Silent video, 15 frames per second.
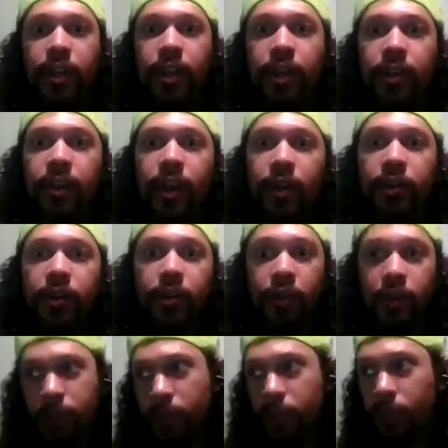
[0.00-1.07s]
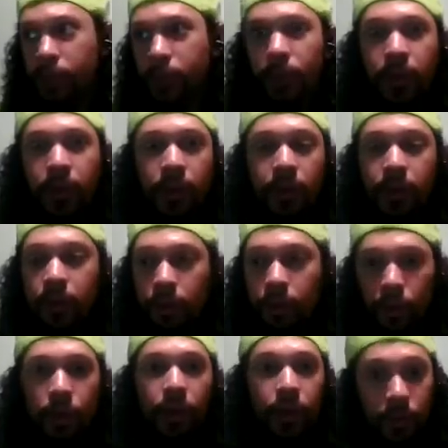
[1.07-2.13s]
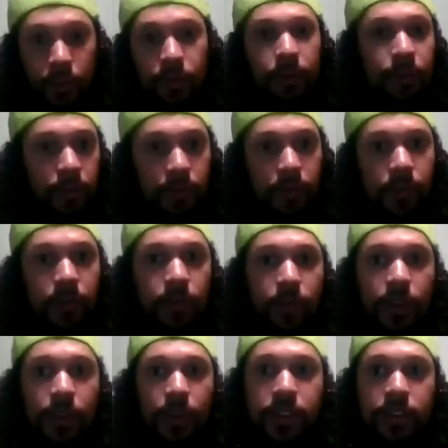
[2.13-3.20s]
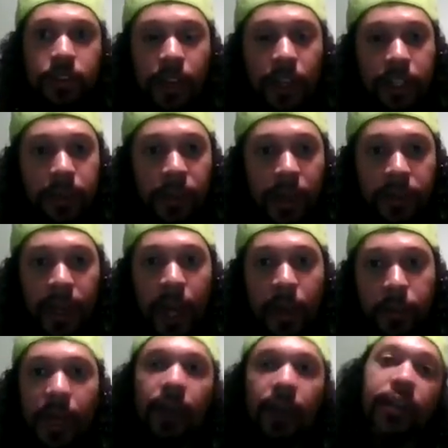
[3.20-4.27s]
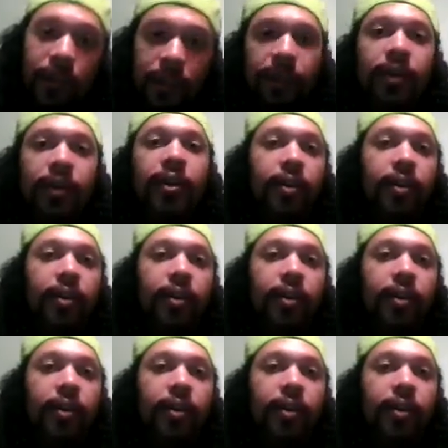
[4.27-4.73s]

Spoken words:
it and how you're going to do the role? And could you tell us about that without giving